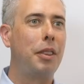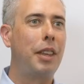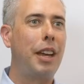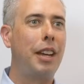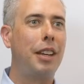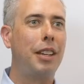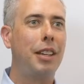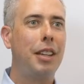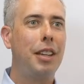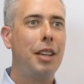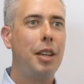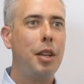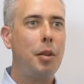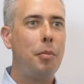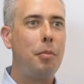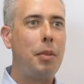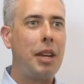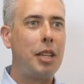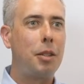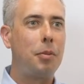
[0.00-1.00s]
that
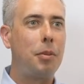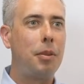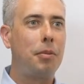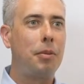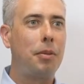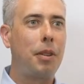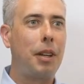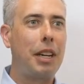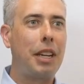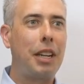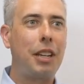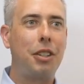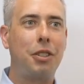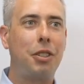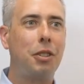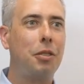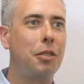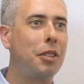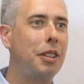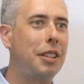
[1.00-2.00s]
basement flooding
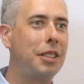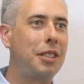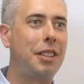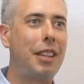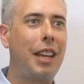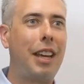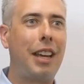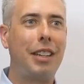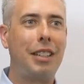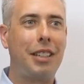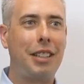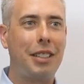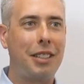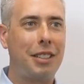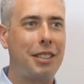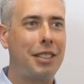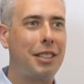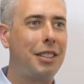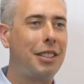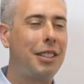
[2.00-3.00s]
issue or that.
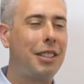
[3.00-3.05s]
Is